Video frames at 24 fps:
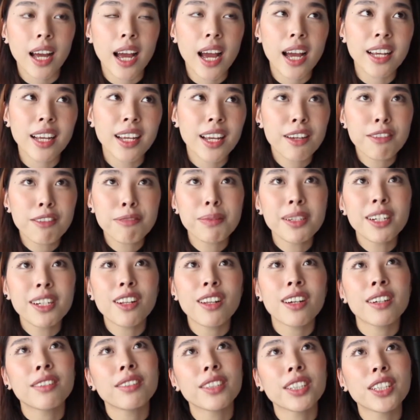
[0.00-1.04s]
I have been
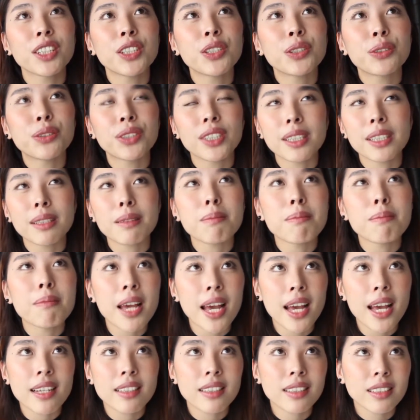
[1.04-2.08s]
loving using
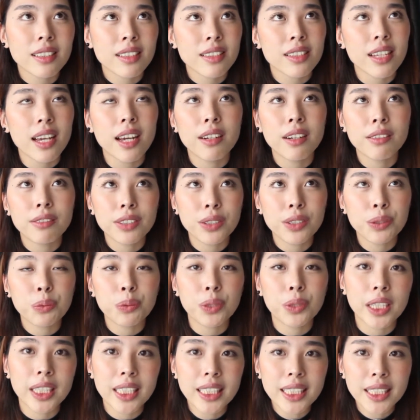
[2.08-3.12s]
masks every
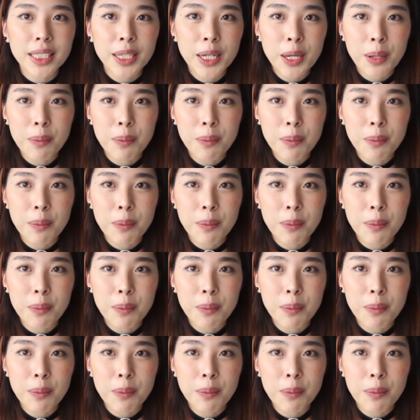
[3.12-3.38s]
week,